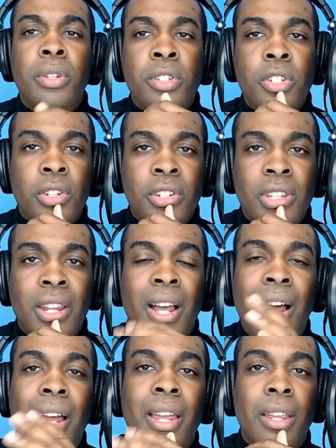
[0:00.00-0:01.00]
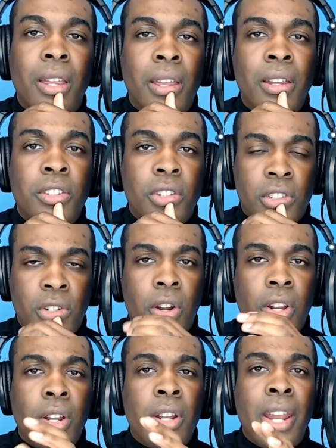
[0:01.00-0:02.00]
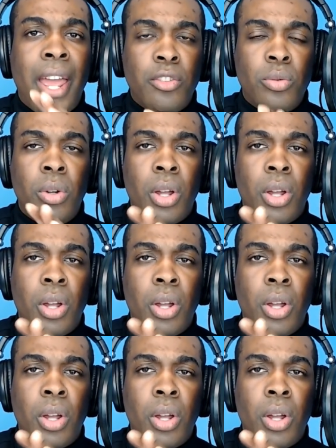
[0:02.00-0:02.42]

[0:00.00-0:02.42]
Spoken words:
she just said hi and just started a natural